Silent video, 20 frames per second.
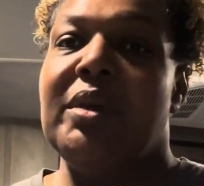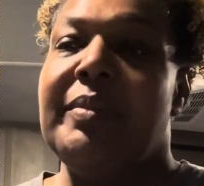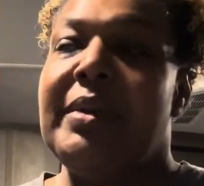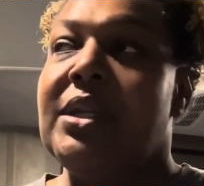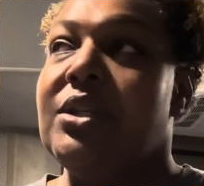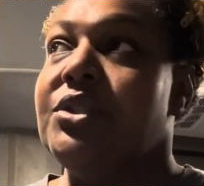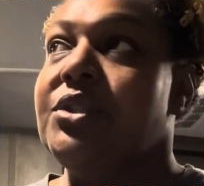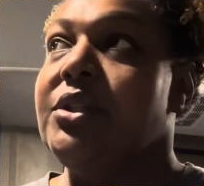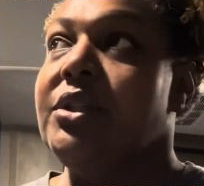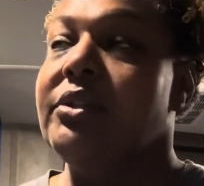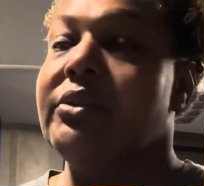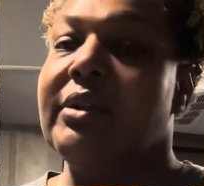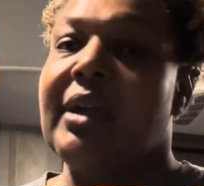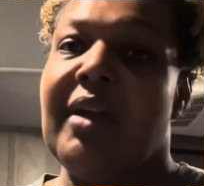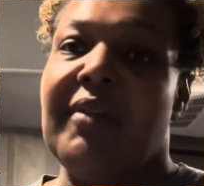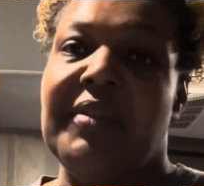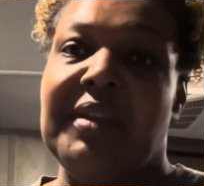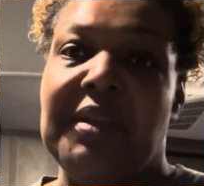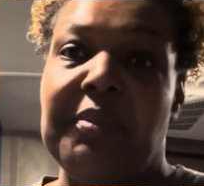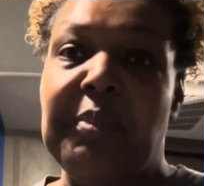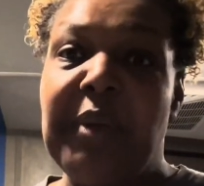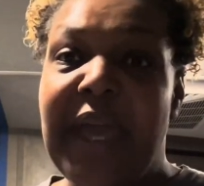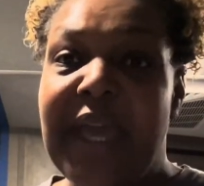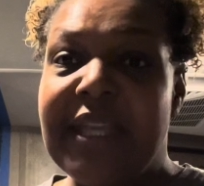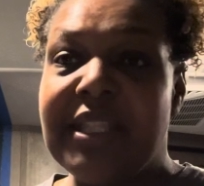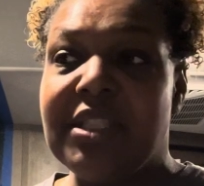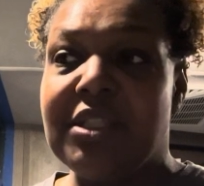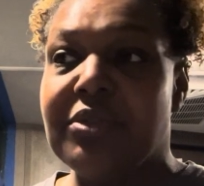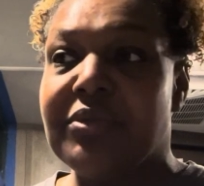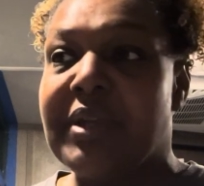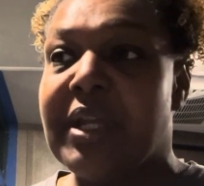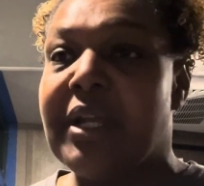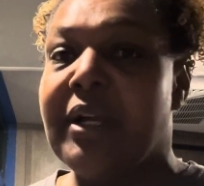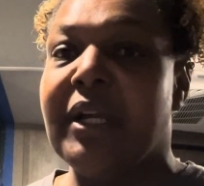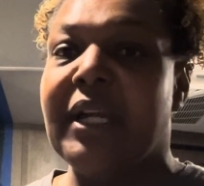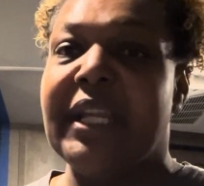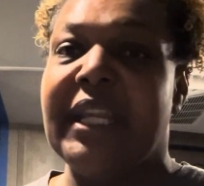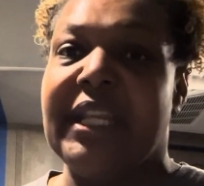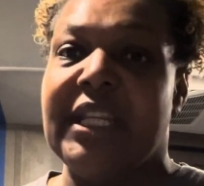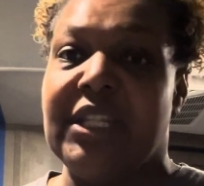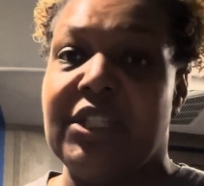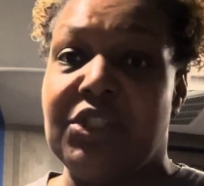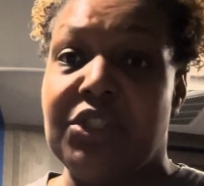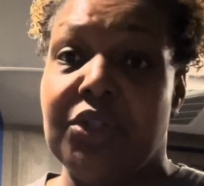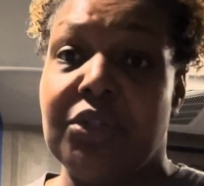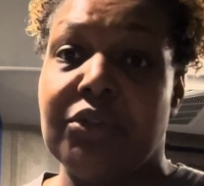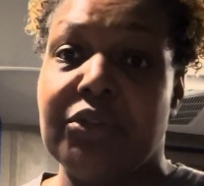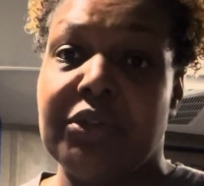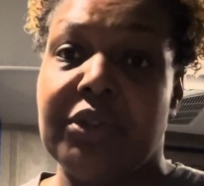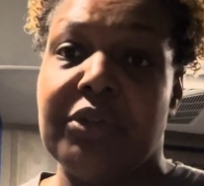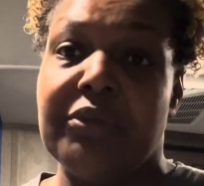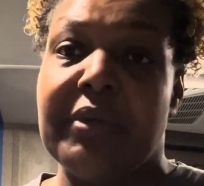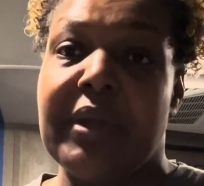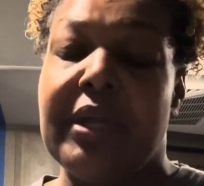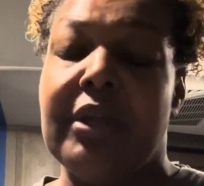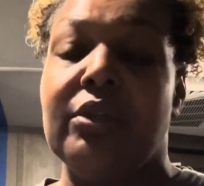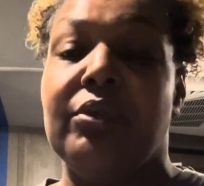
to make sure you don't have any pets around, any children around.